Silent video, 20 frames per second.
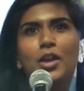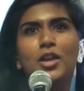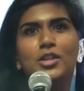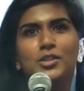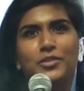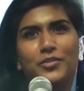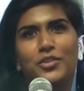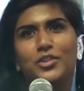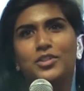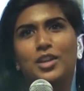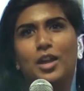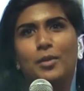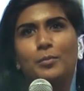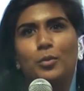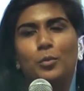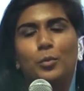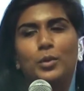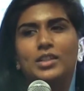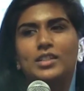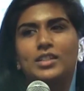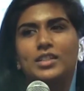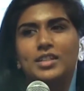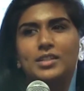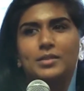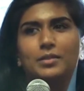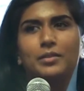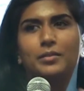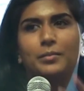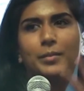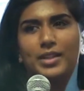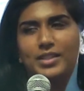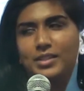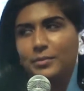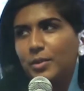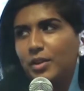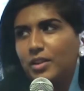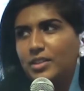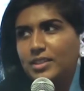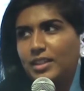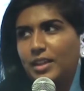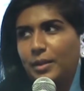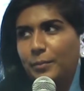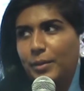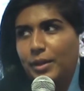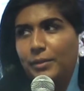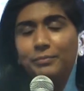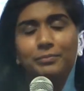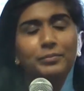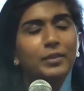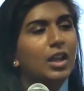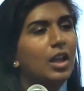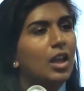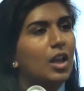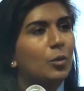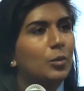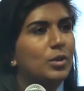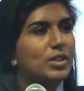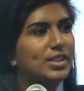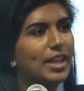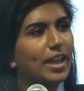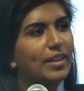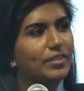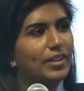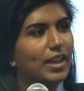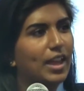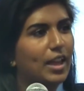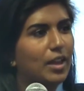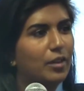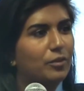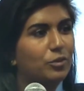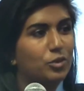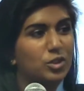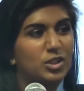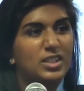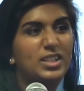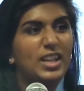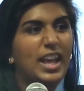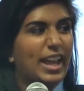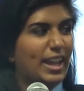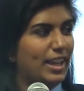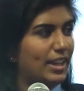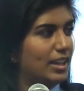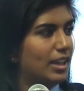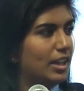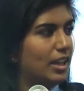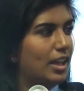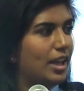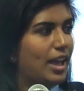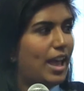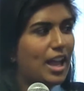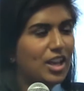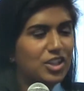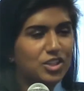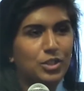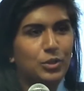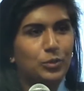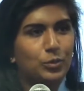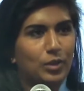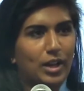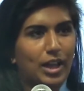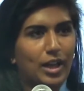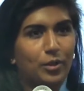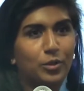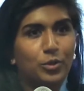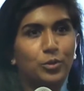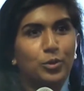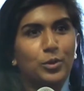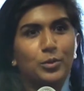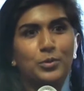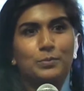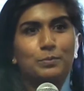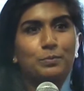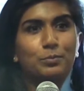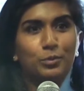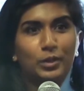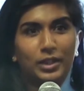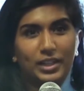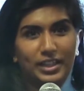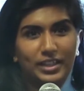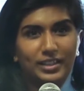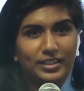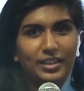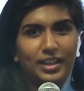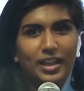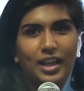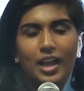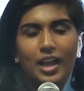So, for example, we did this amazing marketing campaign. We sat there for a day, hashed it all out, thought it was brilliant.